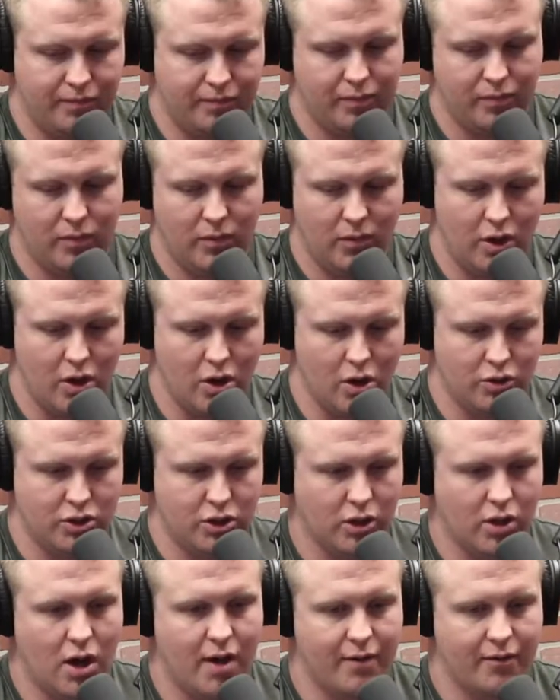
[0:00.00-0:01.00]
you know, took off
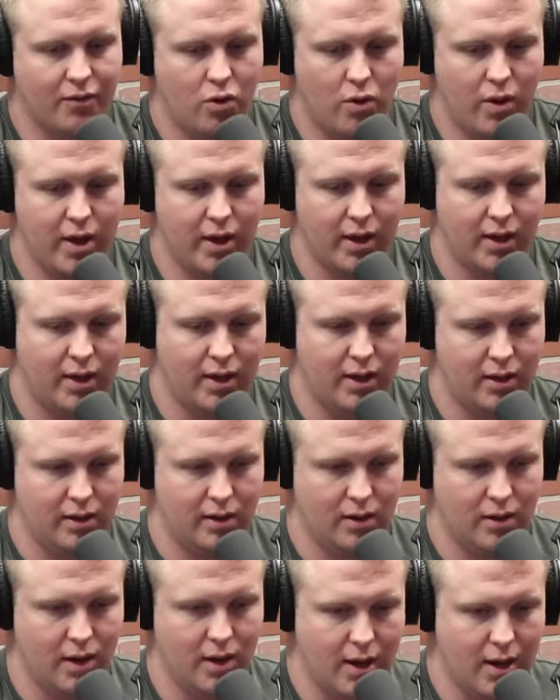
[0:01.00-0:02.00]
quick and
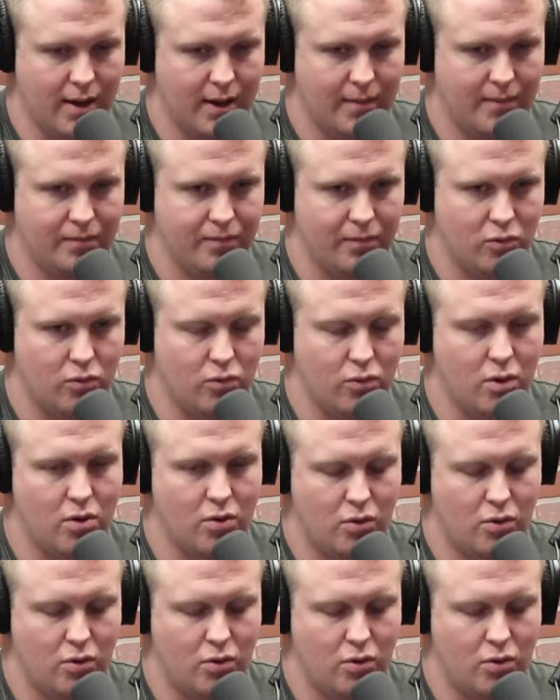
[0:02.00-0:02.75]
rose